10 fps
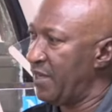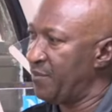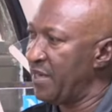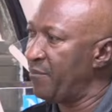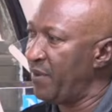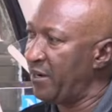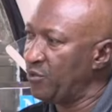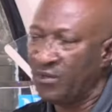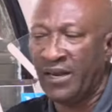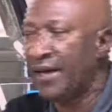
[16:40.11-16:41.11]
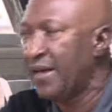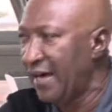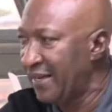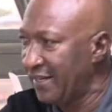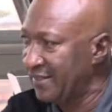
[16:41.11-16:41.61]
Ebia Maradona
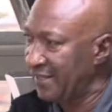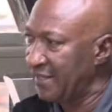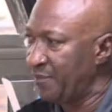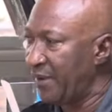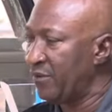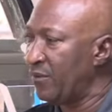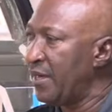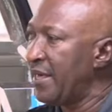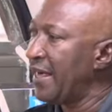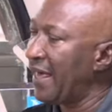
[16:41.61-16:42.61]
and Asante Pano.